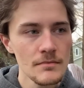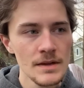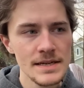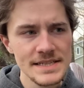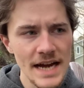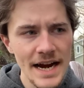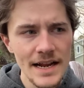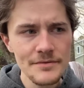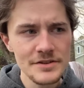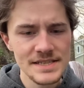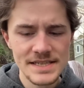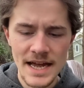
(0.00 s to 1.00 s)
So I'd have
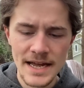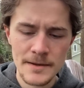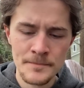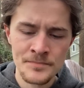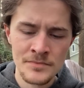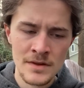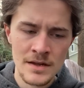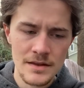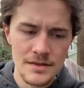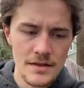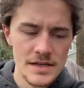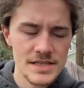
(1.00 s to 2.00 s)
to say
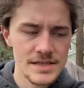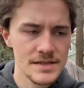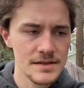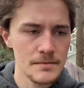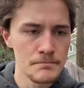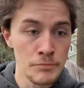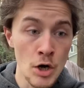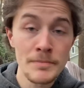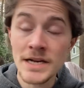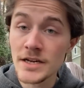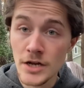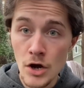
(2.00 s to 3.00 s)
this bourbon
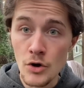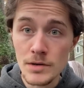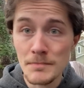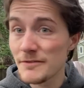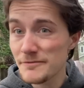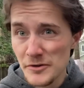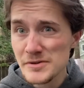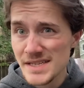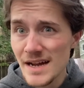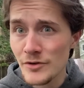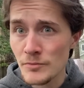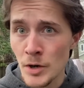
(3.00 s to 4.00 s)
and Coke, my first
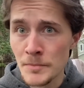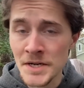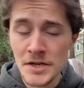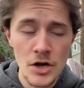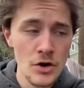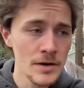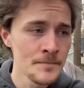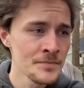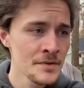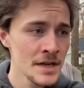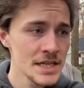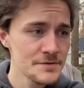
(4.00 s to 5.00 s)
ever bourbon and Coke,
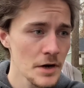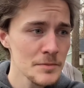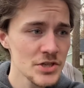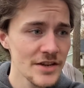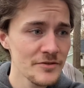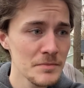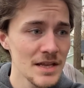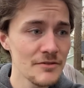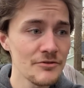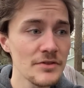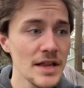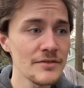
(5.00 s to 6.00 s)
is very much giving me the
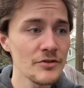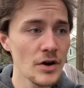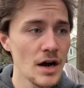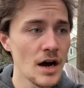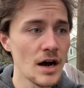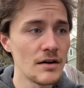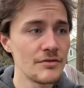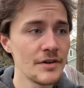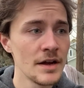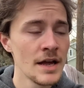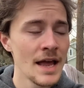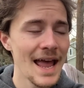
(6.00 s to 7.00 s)
flavor of
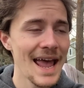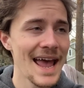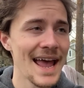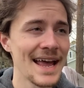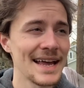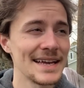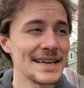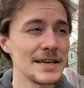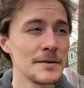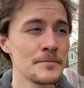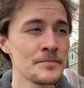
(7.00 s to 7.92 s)
a